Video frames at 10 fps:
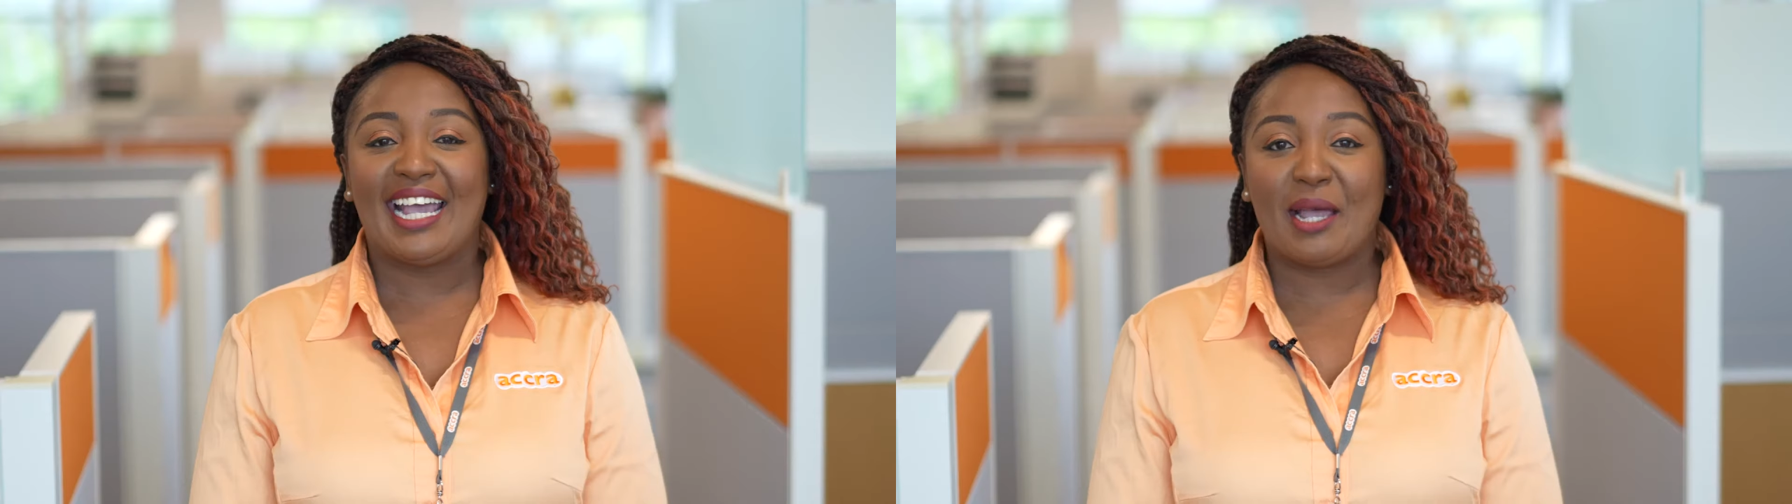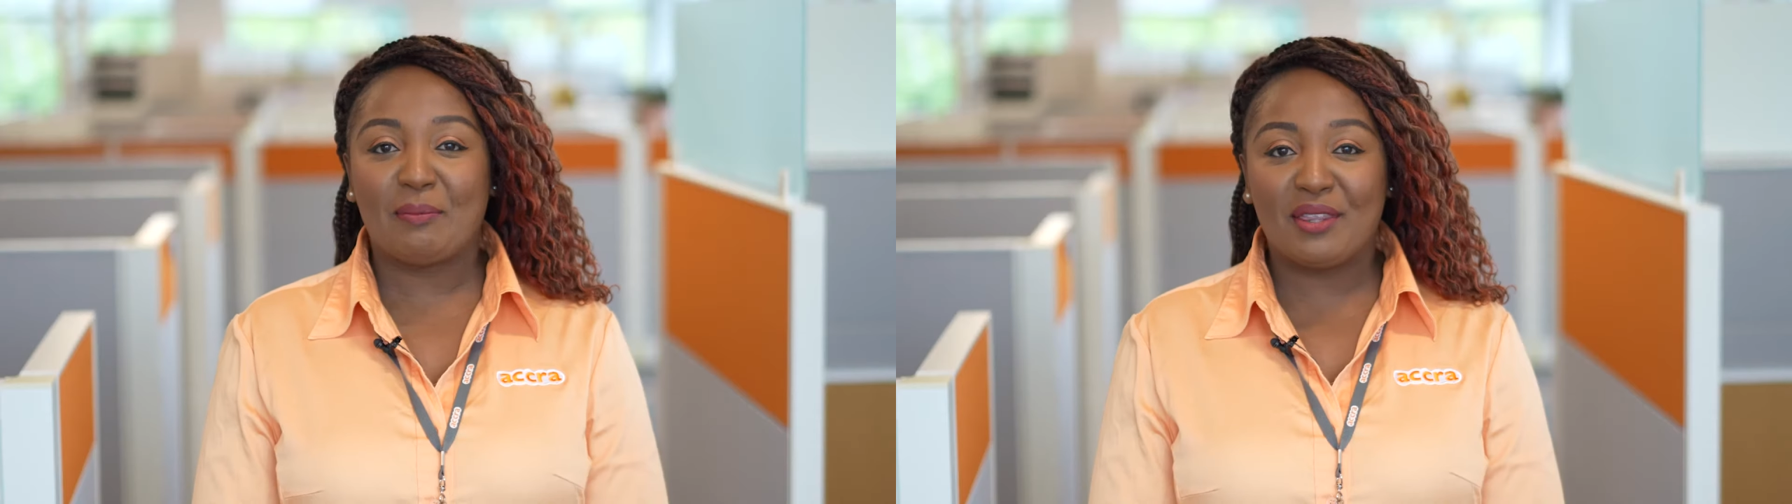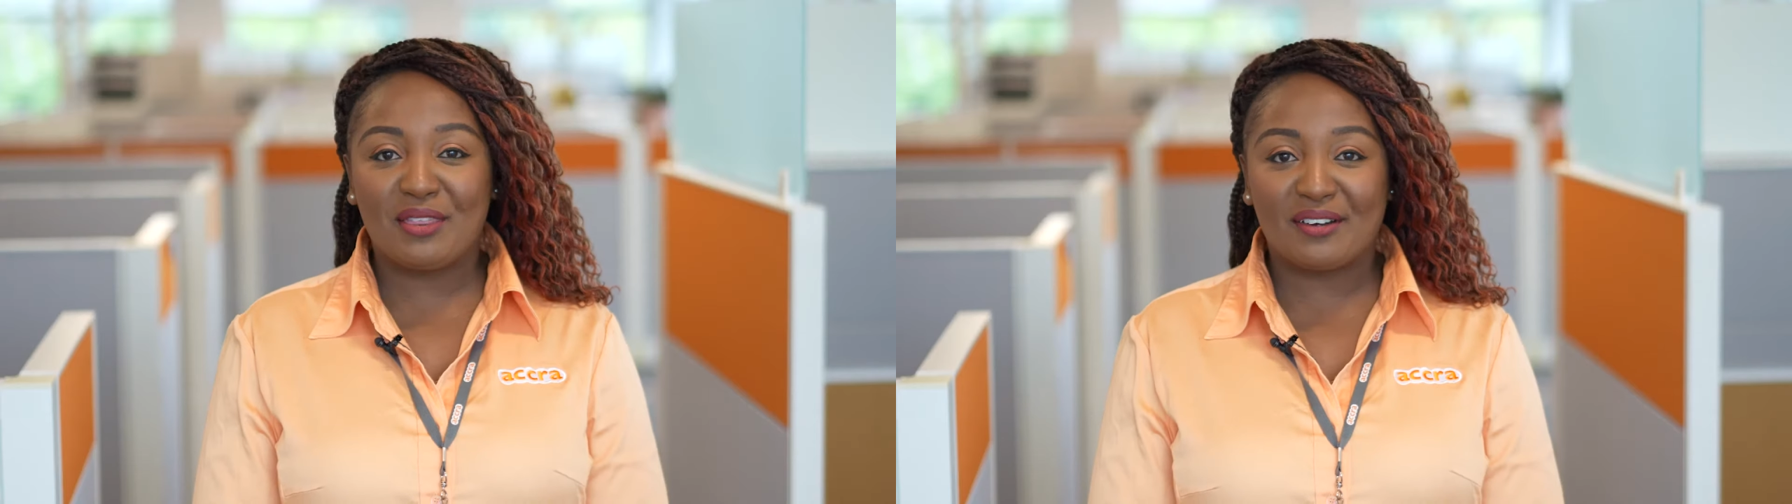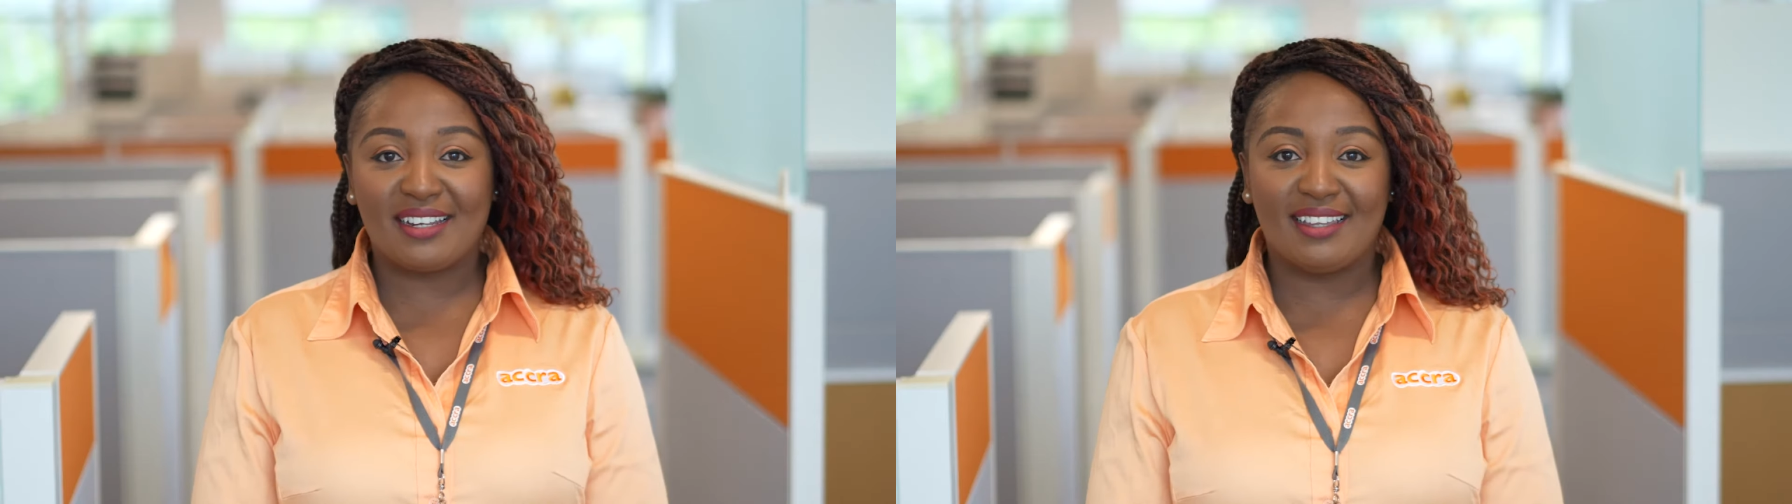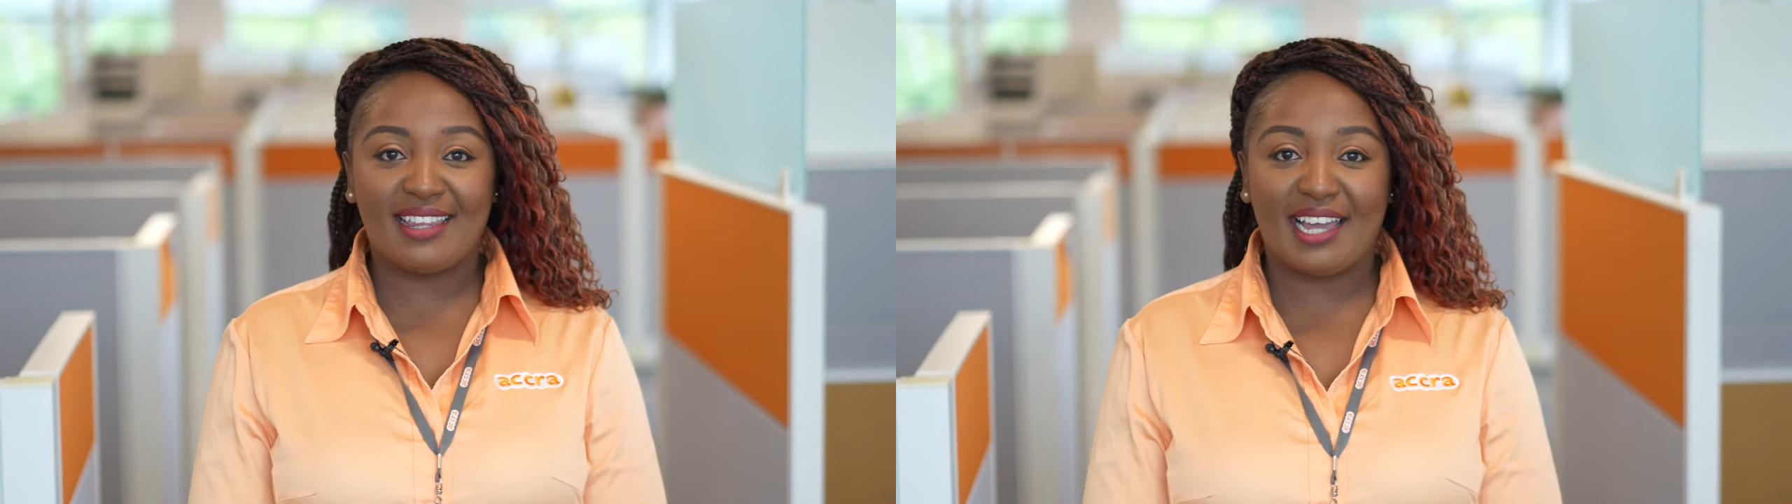Happy
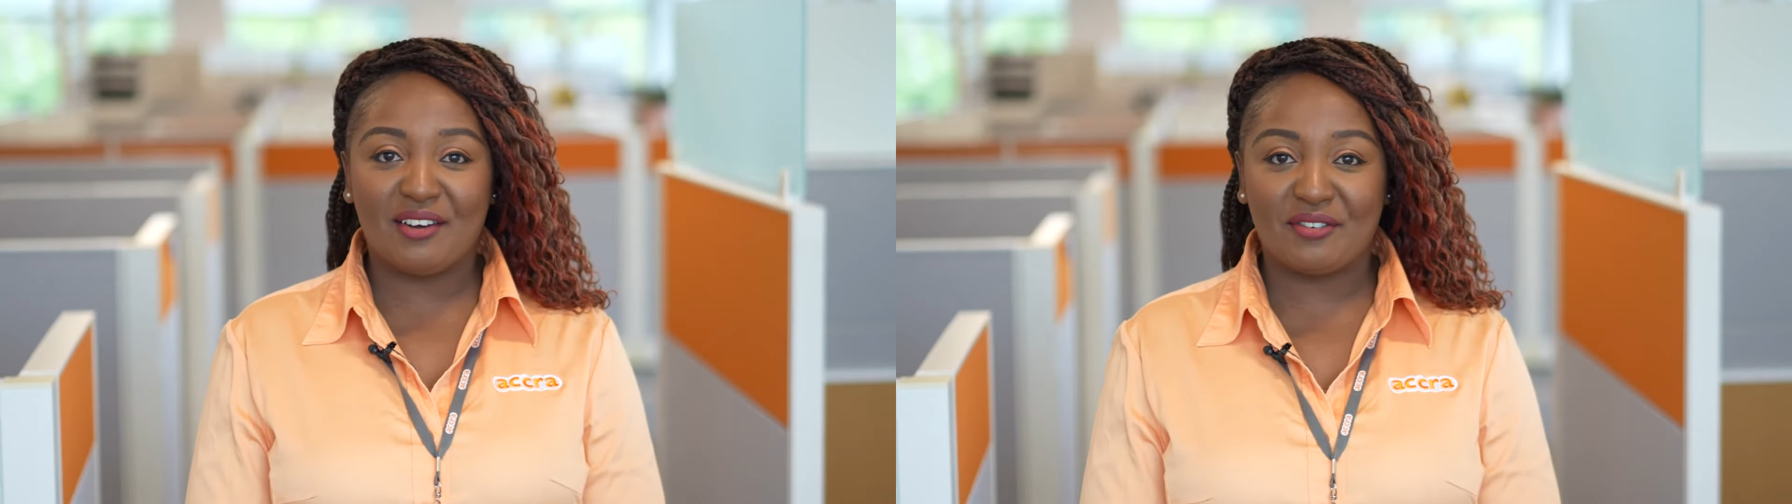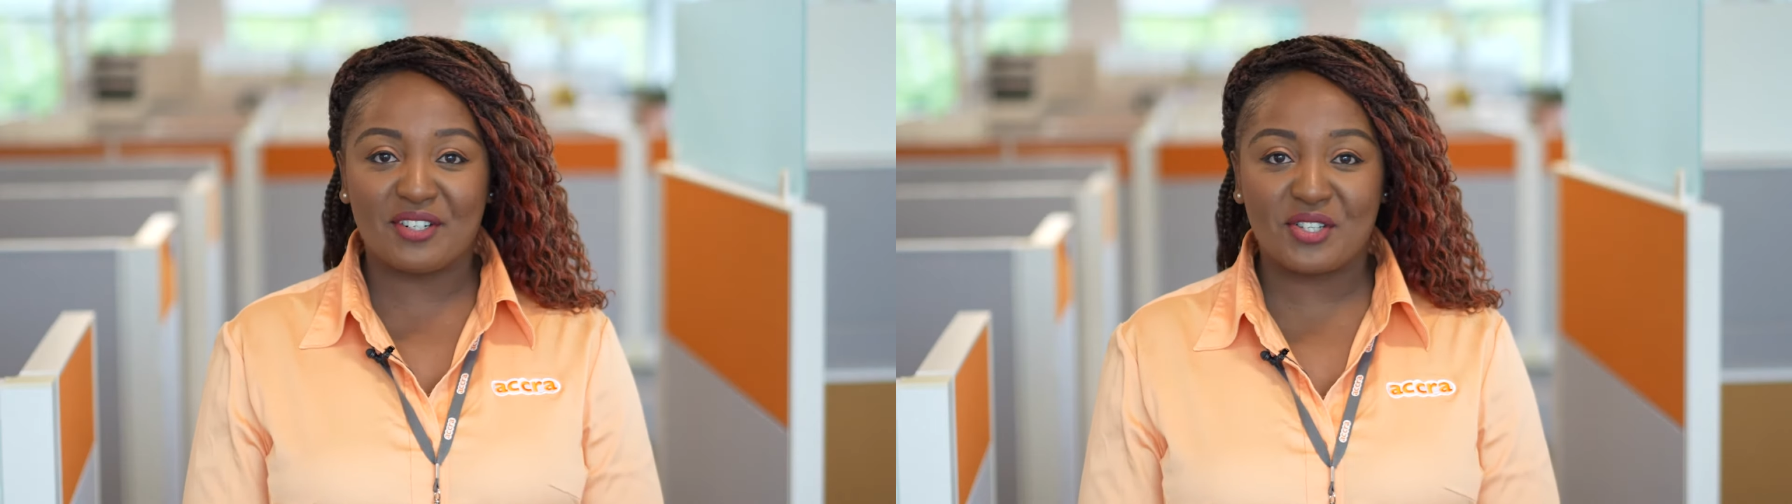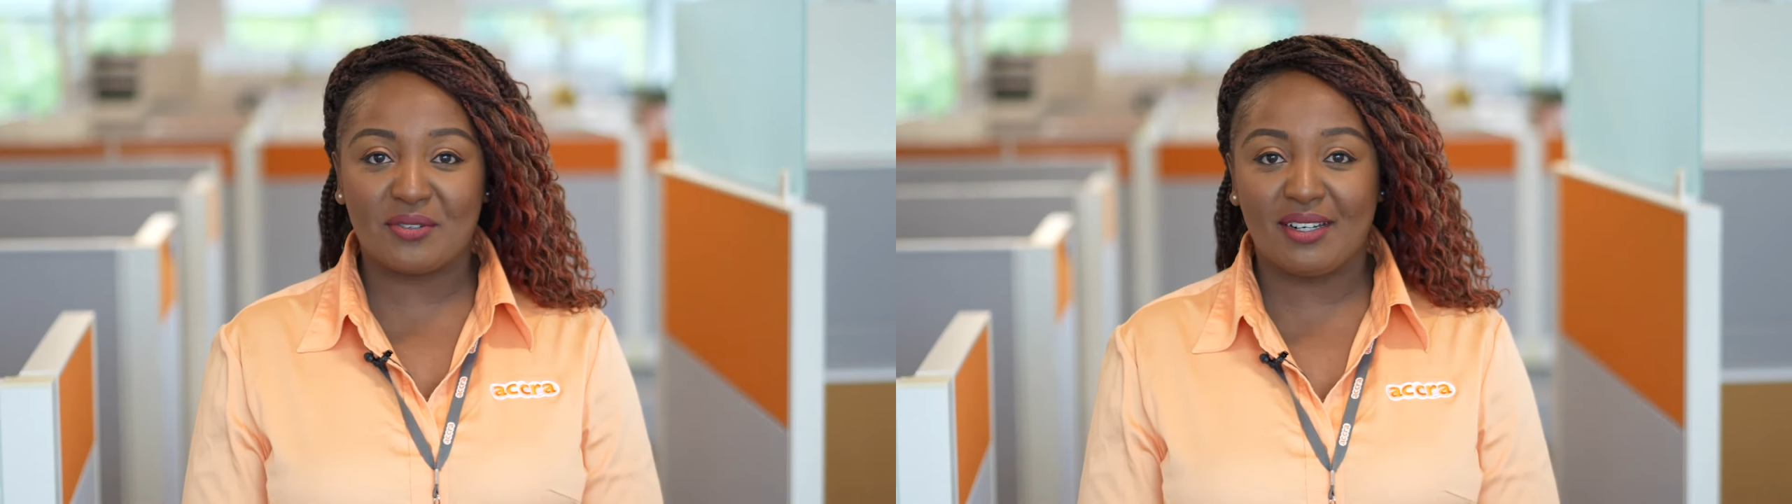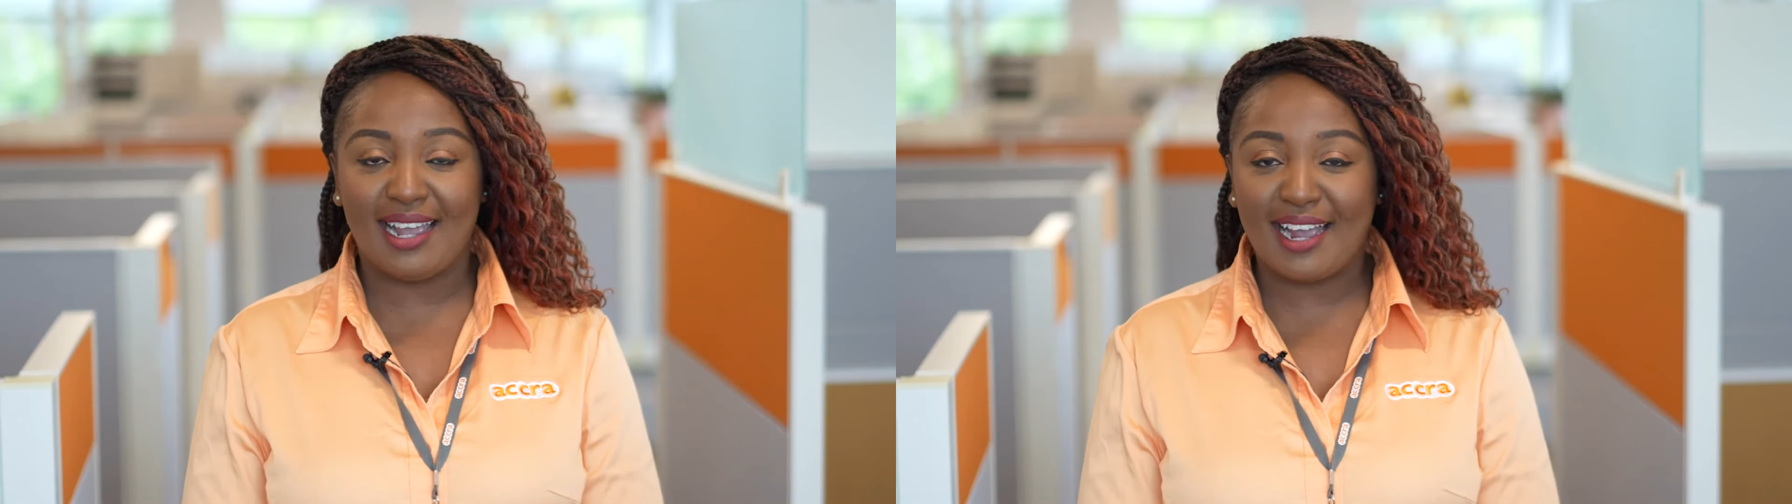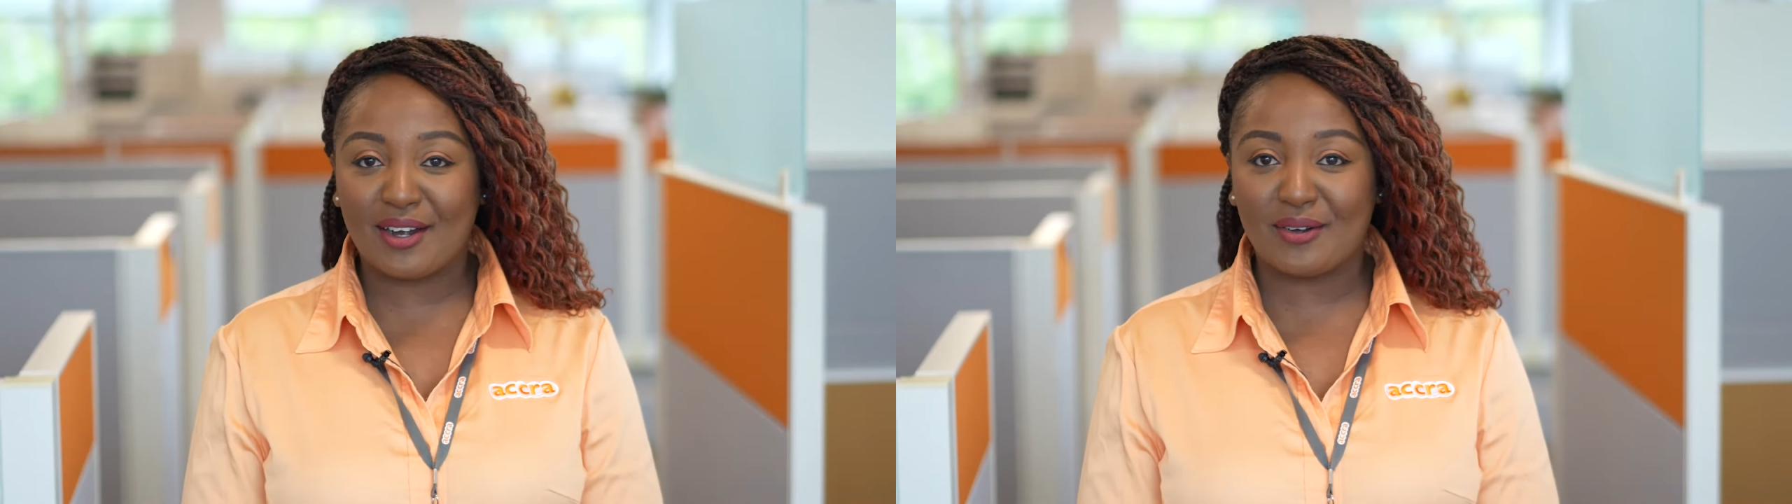30th anniversary,
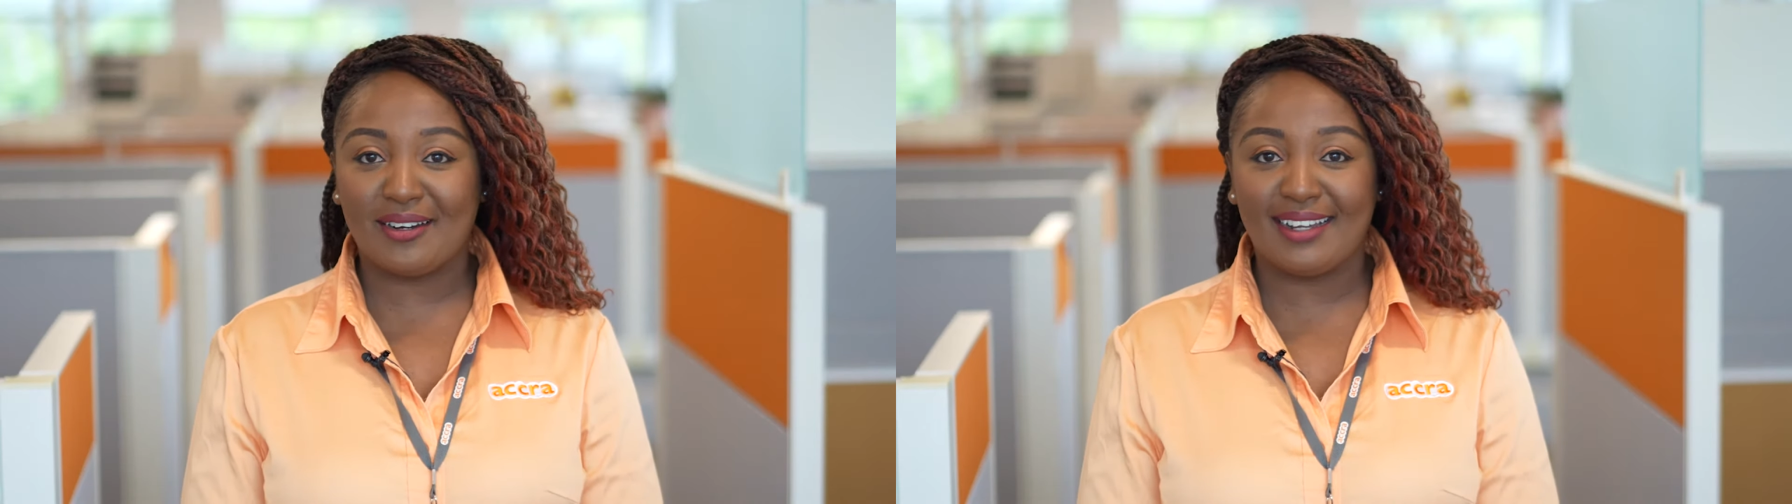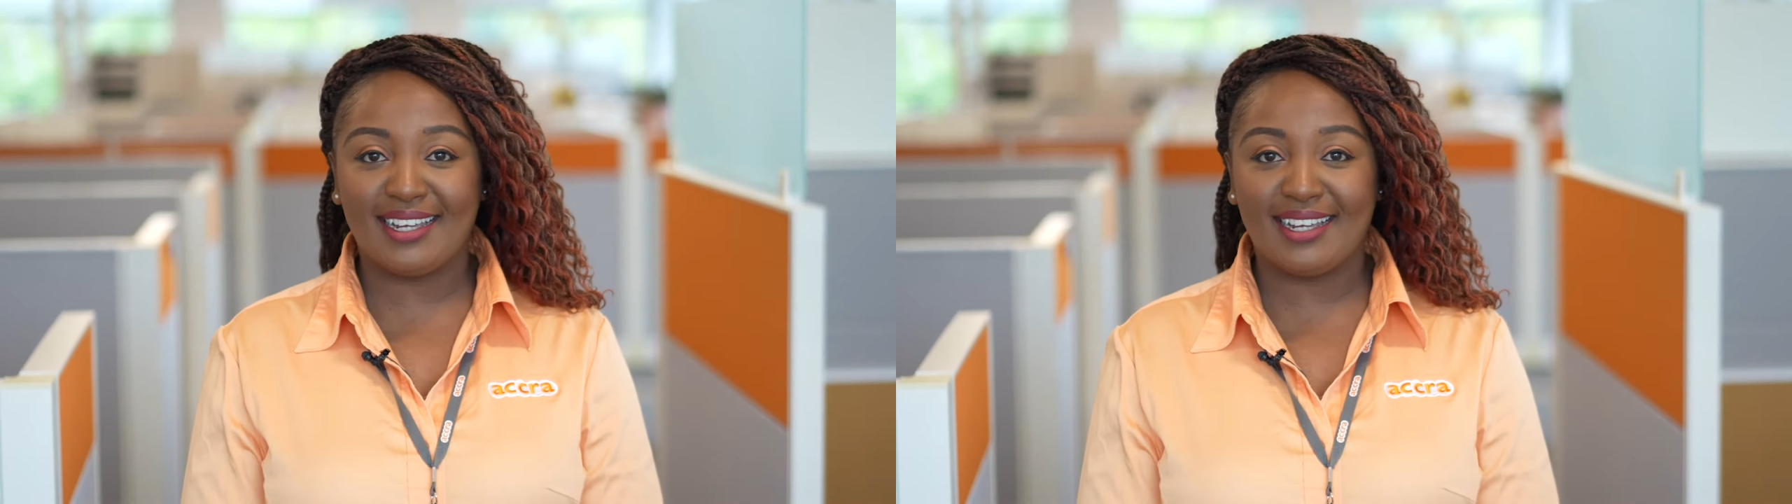Accra.